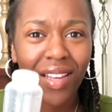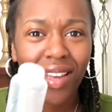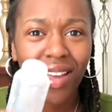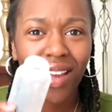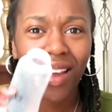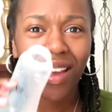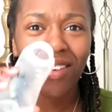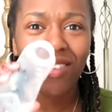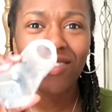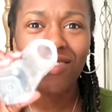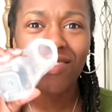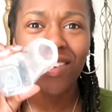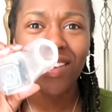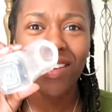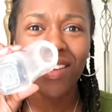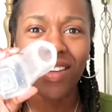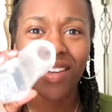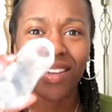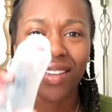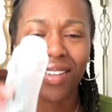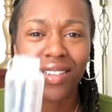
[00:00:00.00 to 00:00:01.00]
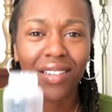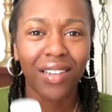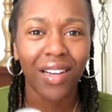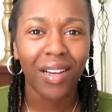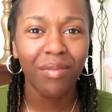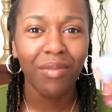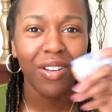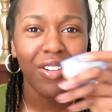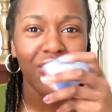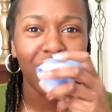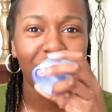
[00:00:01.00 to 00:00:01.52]
and drink it. I'm
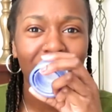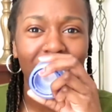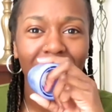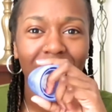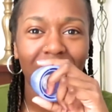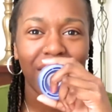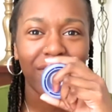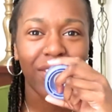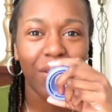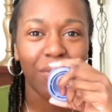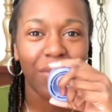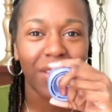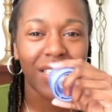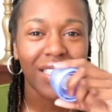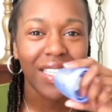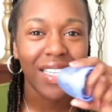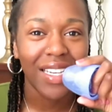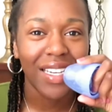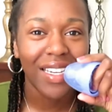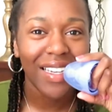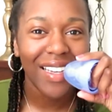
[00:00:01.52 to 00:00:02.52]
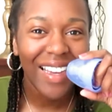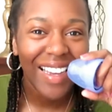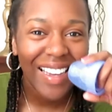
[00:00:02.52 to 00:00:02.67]
not drinking it from the tea.